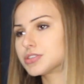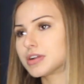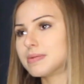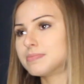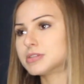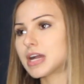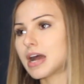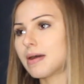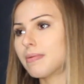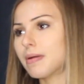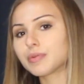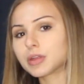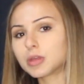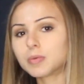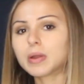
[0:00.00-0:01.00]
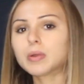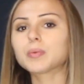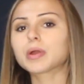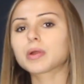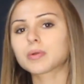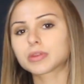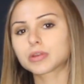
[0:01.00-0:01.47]
dream job? I really want to
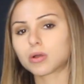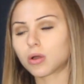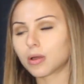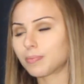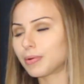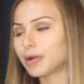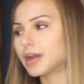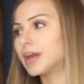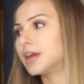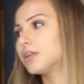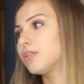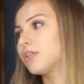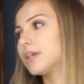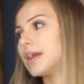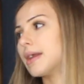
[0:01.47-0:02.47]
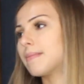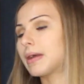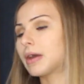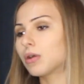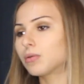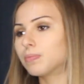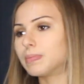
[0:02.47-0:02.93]
work with corporate and create
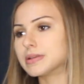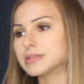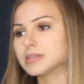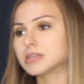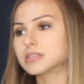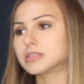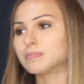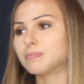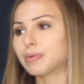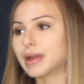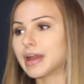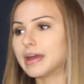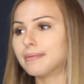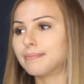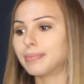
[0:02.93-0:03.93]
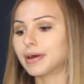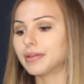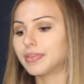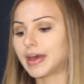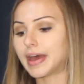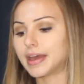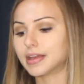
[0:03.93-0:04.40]
my own business and brand,
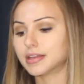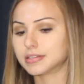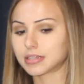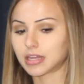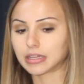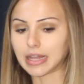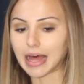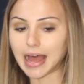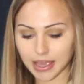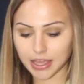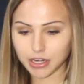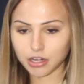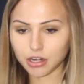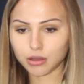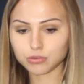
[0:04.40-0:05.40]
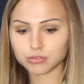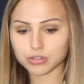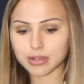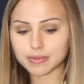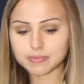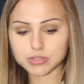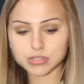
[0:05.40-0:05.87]
but that is a lot. And, you know,
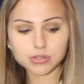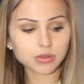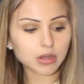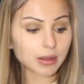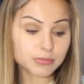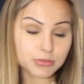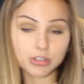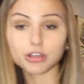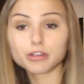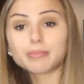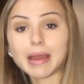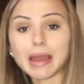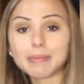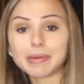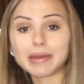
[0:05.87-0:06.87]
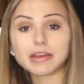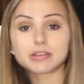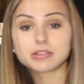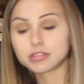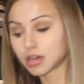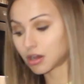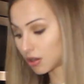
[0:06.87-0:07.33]
dreams do come true, baby.
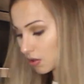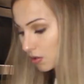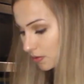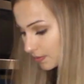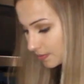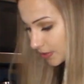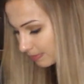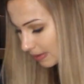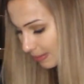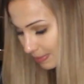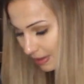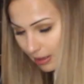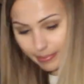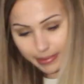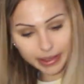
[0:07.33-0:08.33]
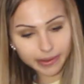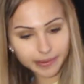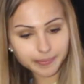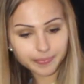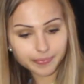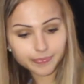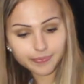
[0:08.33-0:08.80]
So maybe I'll be
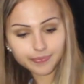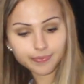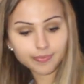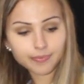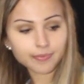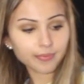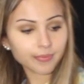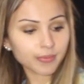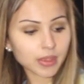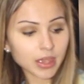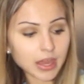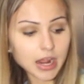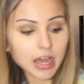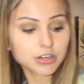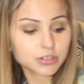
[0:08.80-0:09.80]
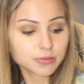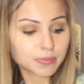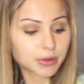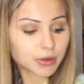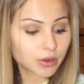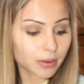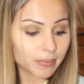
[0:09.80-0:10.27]
an
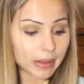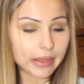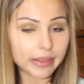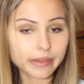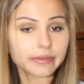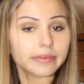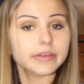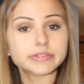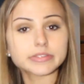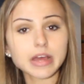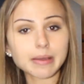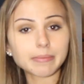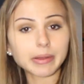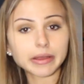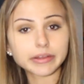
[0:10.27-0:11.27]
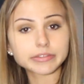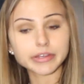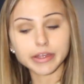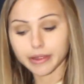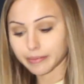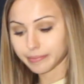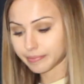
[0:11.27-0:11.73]
entrepreneur by this time next
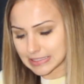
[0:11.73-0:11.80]
year.